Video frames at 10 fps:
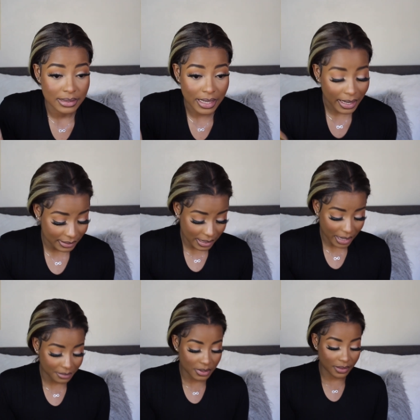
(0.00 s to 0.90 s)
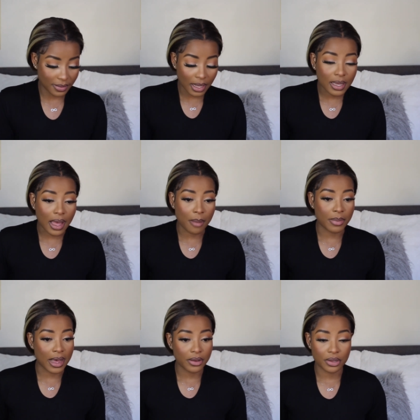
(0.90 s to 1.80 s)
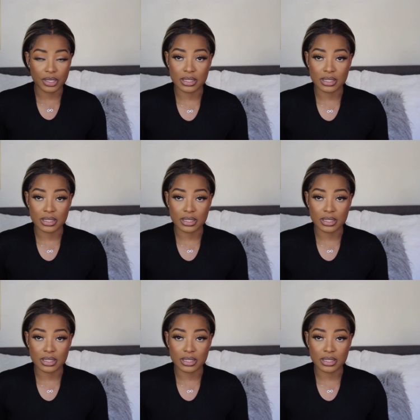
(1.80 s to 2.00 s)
take time to think about your